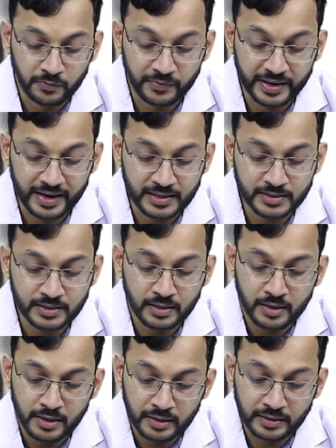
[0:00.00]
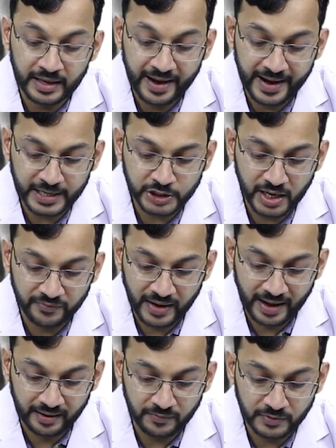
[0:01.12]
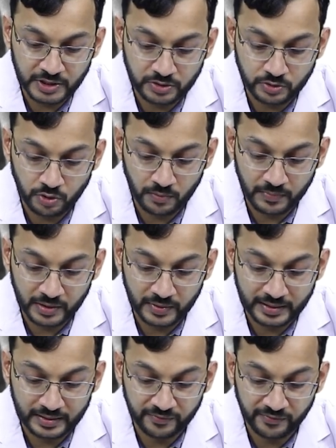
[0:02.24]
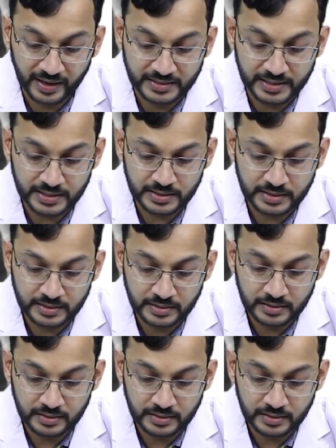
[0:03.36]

Whereas the head shaft angle, which is drawn between the physis